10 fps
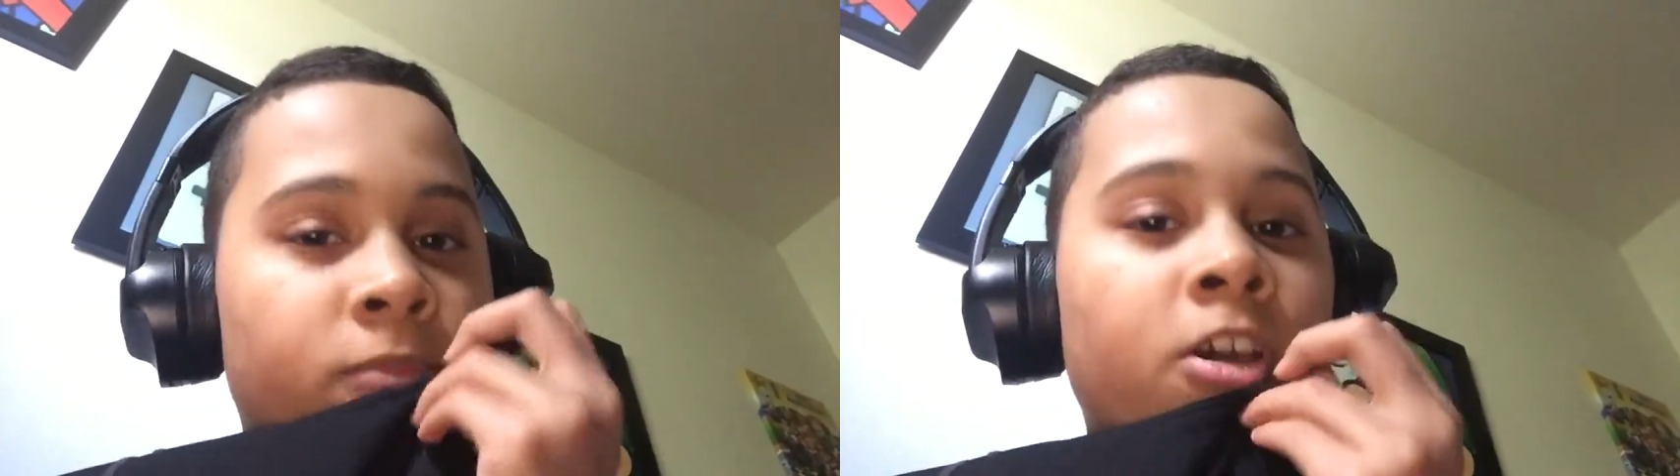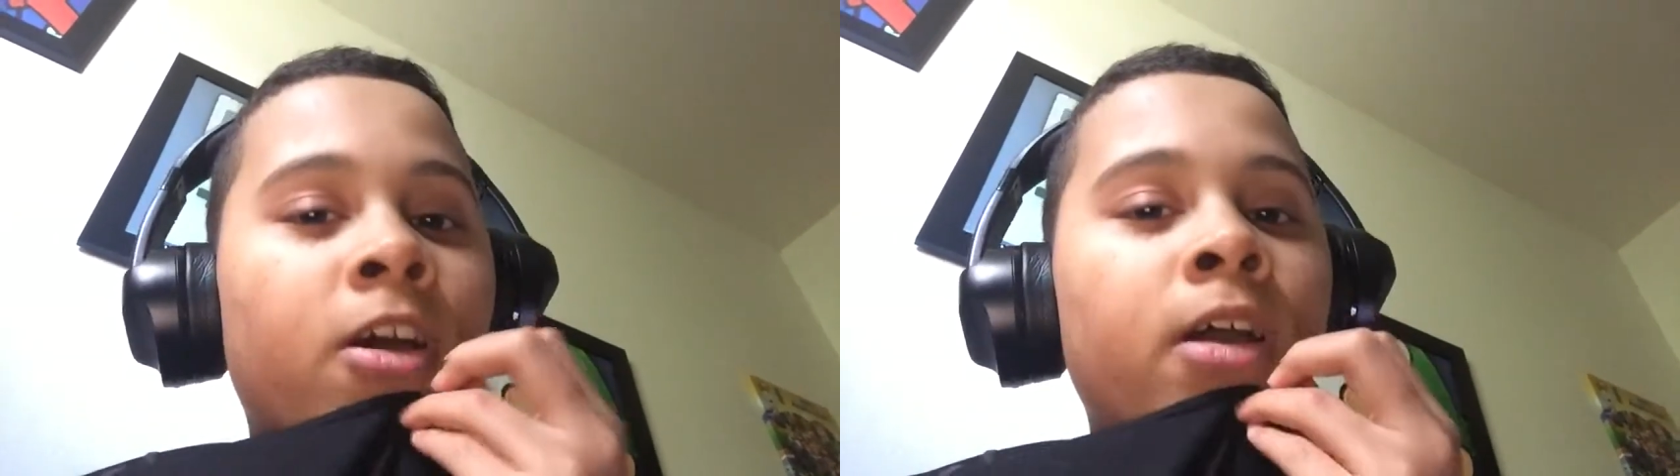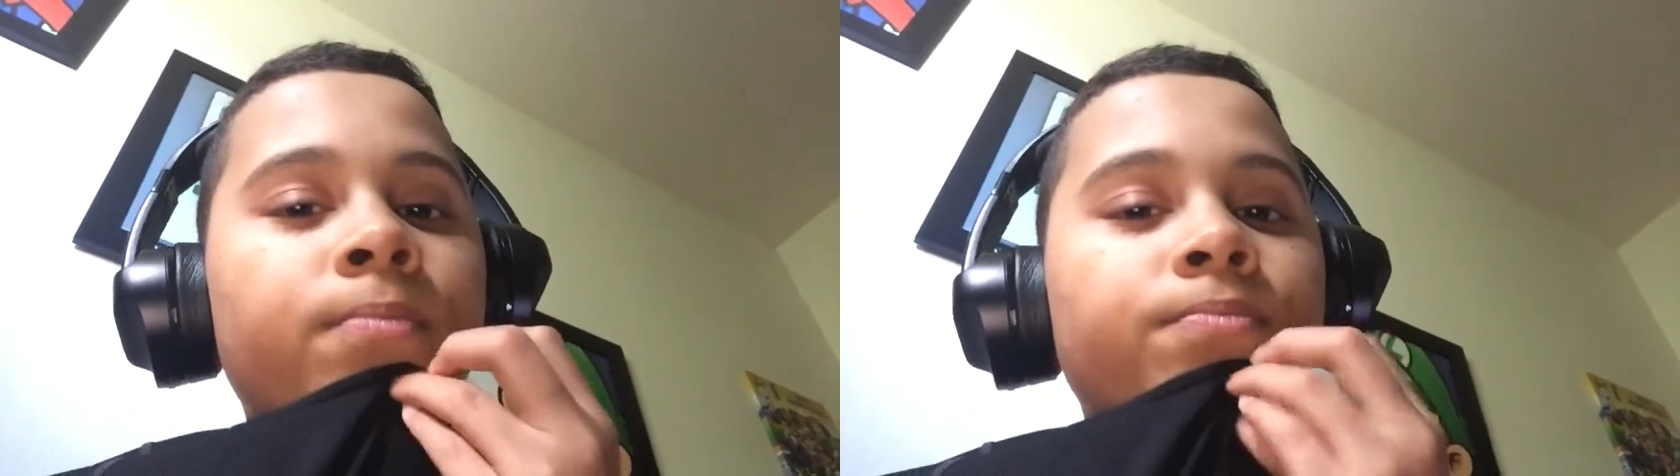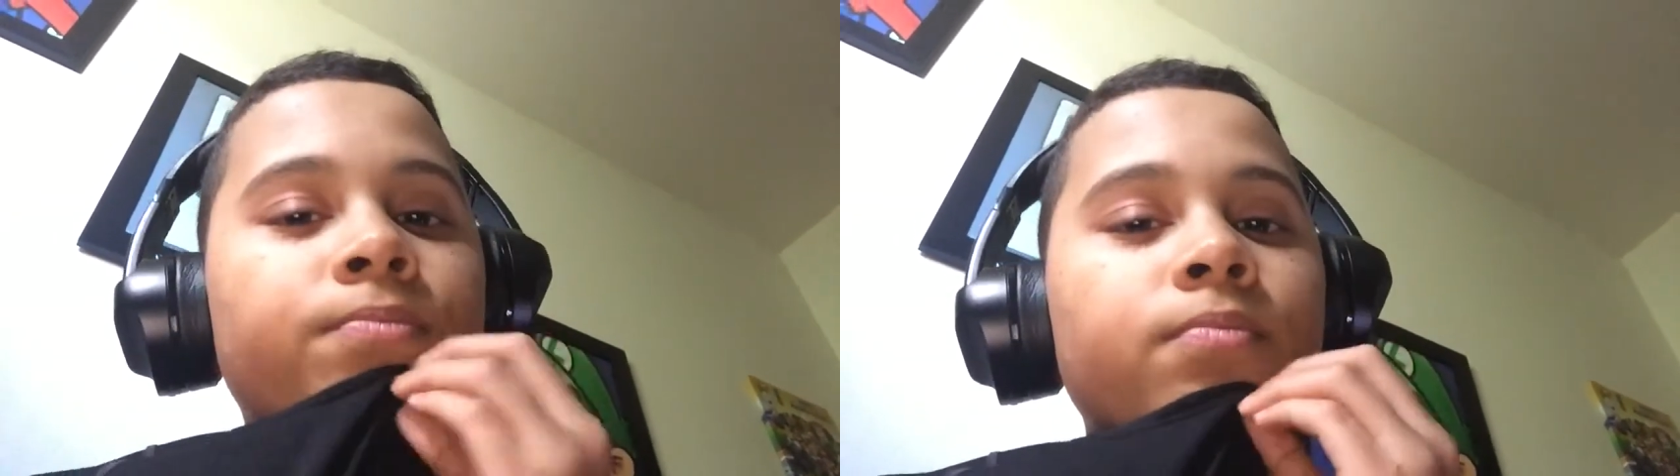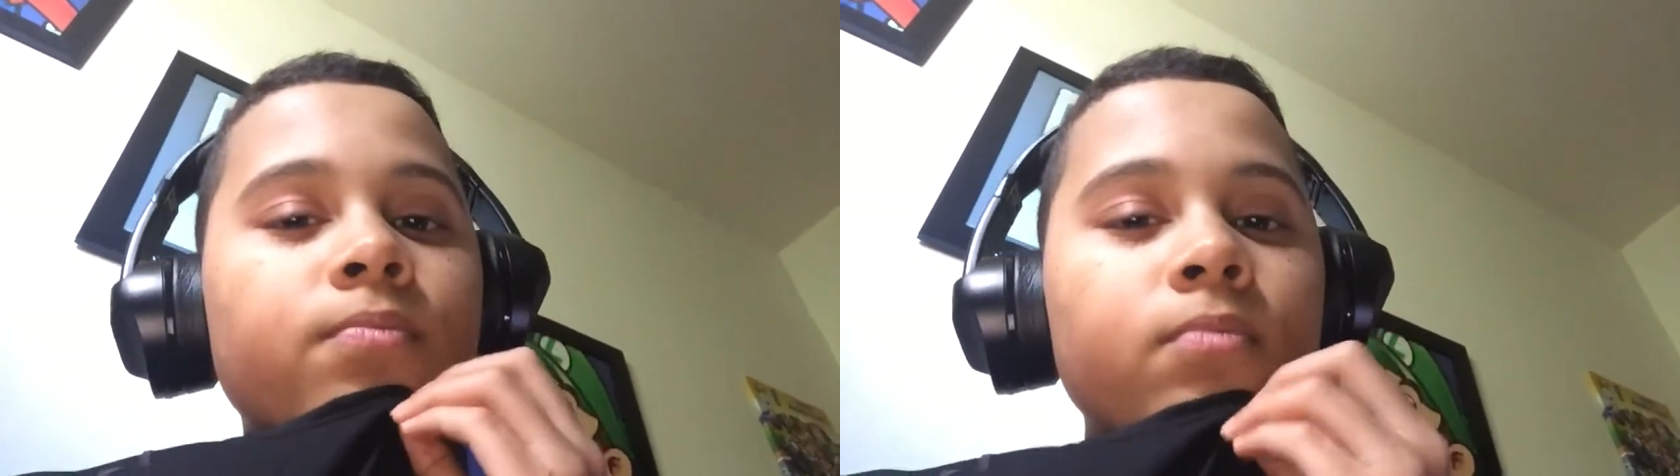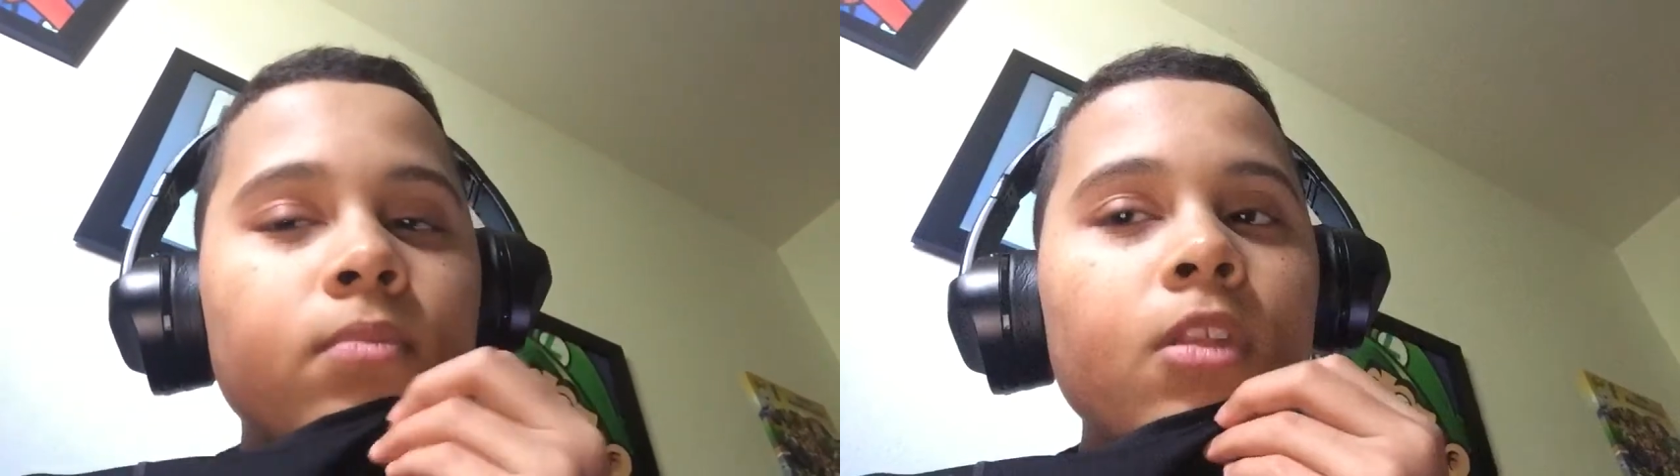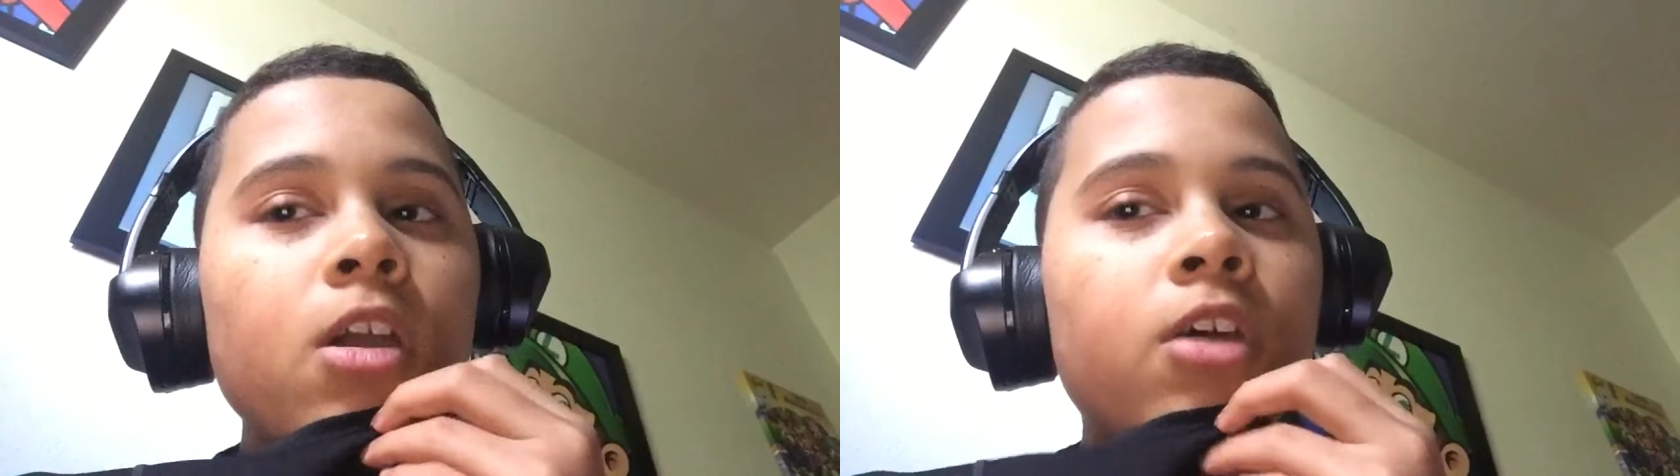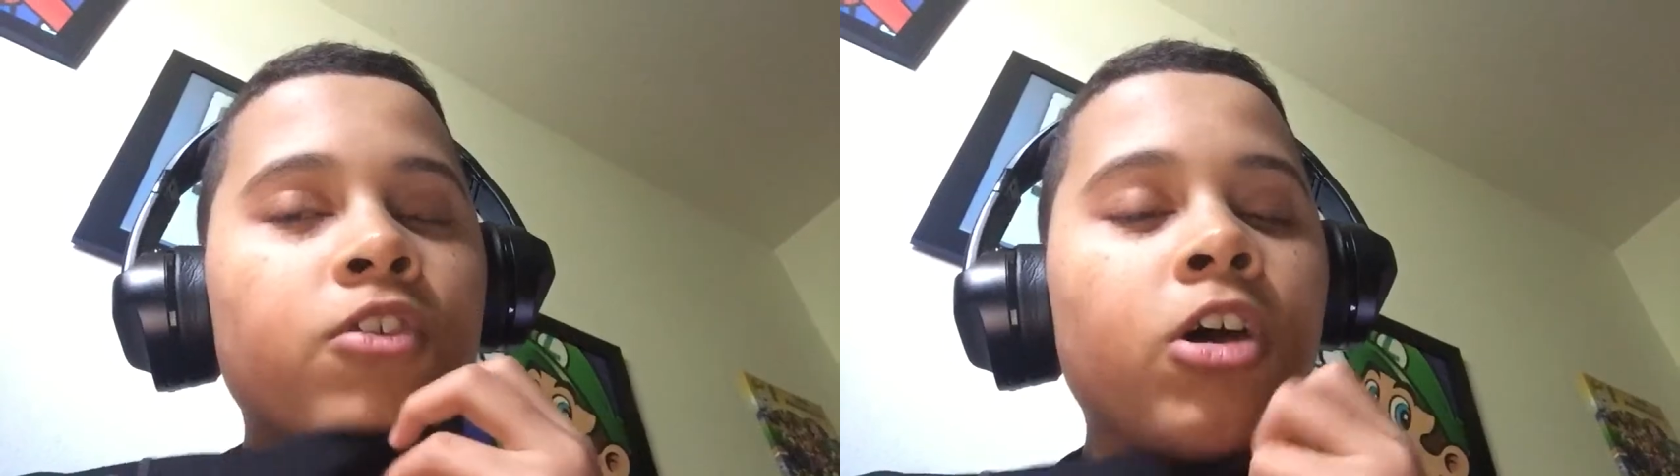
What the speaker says: Alright? So